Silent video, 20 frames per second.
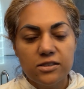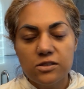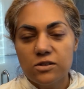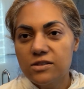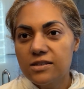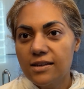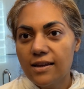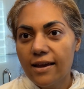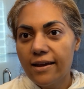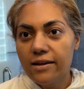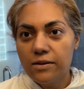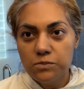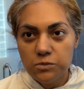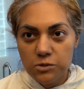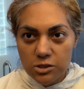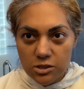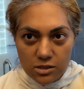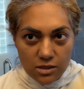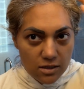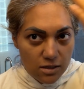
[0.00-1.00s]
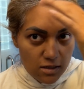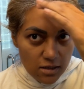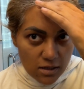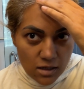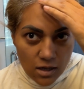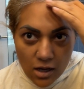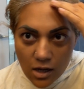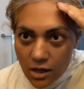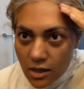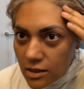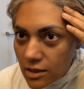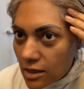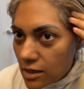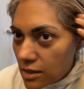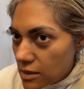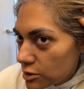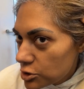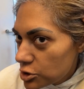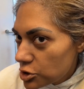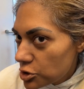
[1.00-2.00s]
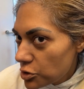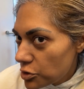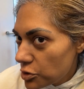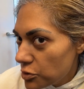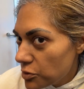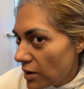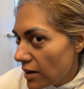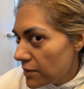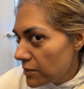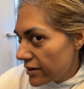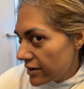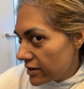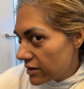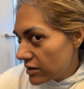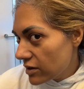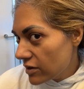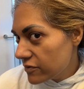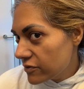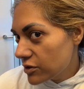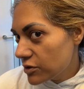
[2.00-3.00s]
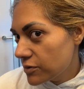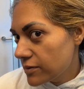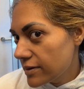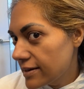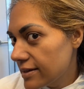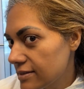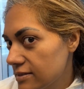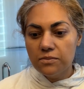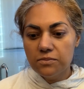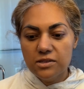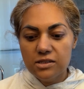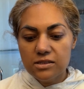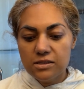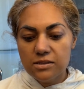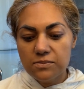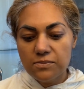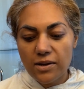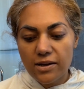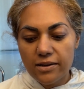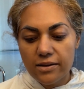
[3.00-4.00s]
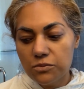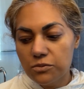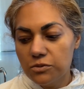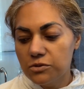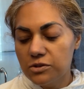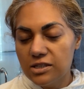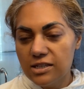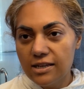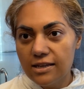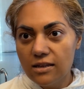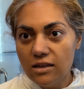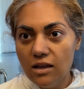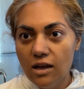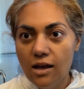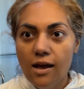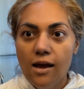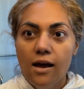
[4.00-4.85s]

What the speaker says: So today I'm just gonna show you how I cover the grays. This is my routine,